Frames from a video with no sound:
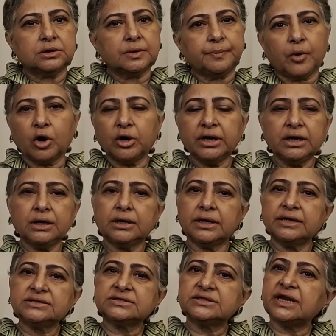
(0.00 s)
The body
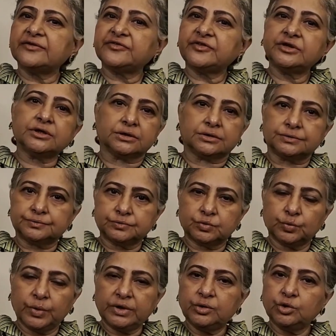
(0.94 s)
is left here
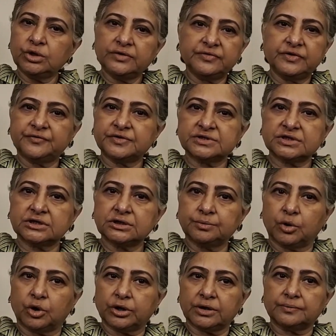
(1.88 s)
when you leave the physical
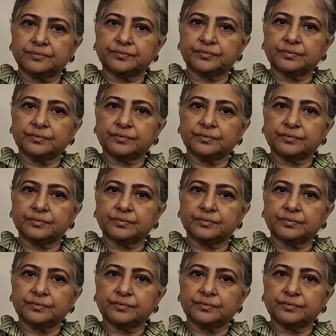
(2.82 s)
body.